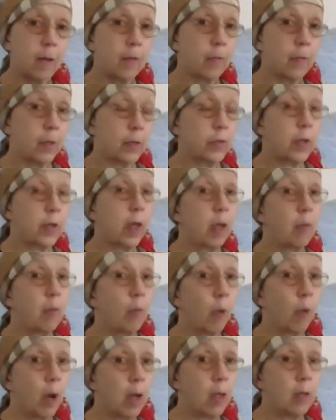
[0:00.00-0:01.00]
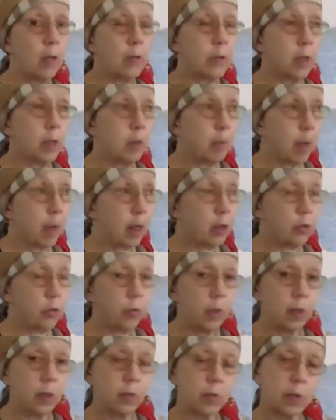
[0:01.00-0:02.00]
the same way as he might
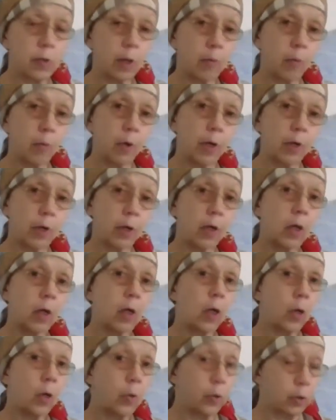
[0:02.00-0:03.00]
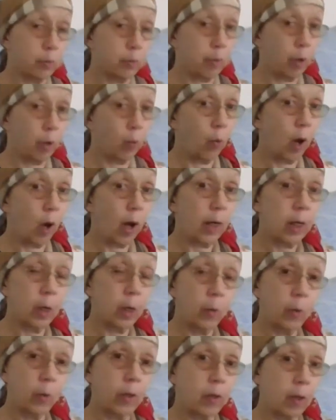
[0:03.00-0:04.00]
treat someone who has been
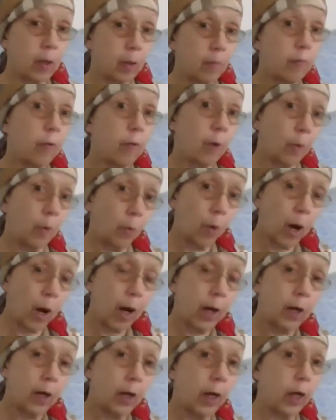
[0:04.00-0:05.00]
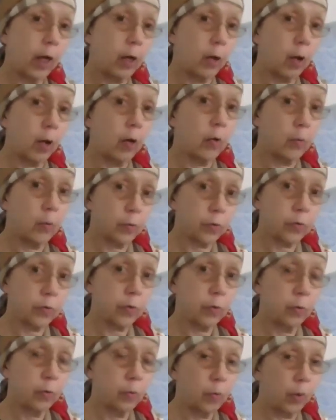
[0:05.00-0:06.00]
walking with him for a while and knows
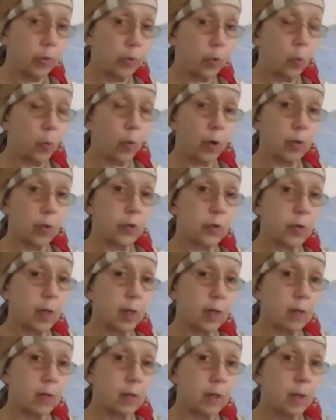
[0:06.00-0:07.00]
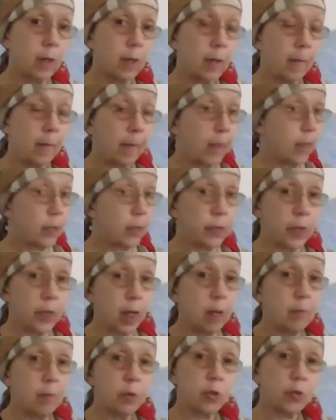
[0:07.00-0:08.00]
what the Word says. And the
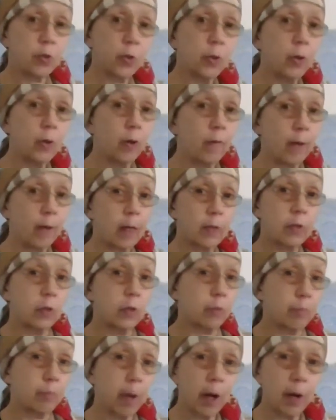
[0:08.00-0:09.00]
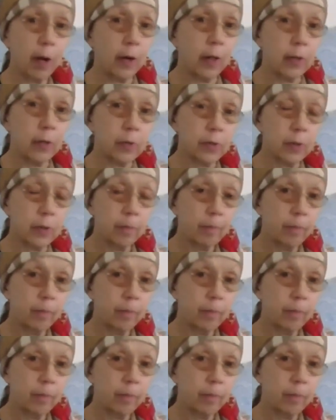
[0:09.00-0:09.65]
same is true of us as parents.